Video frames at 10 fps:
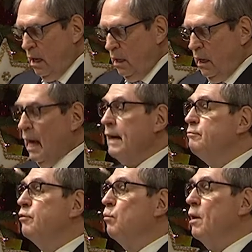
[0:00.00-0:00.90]
a
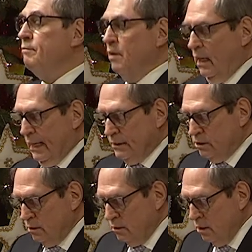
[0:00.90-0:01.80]
light for
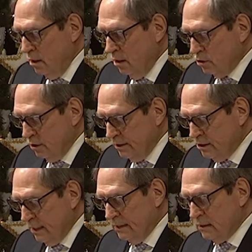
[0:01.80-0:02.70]
revelation to the
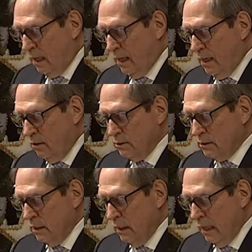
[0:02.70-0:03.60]

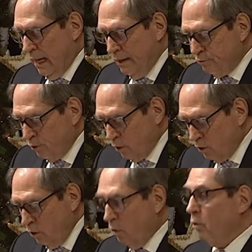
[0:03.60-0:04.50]
Gentiles and for
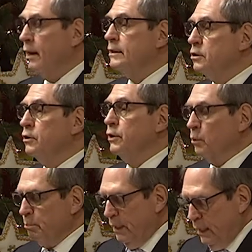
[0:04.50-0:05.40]
glory to
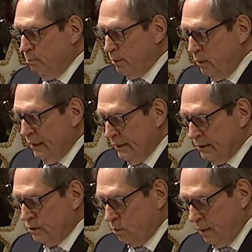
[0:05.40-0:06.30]
your people
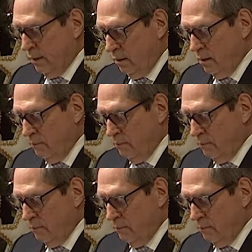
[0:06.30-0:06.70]
Israel.